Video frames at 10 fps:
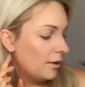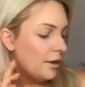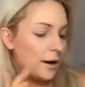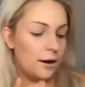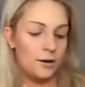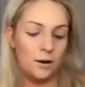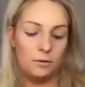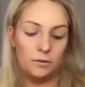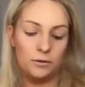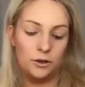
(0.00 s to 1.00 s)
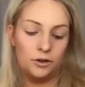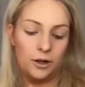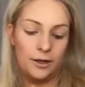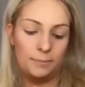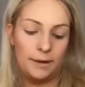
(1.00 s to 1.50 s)
Then I go on to
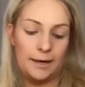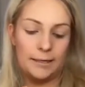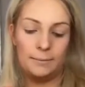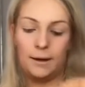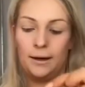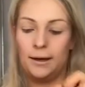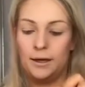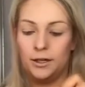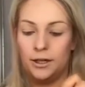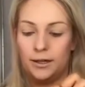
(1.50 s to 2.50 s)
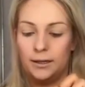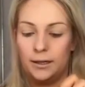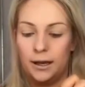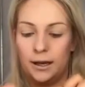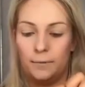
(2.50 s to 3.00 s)
trying to place my eyelashes.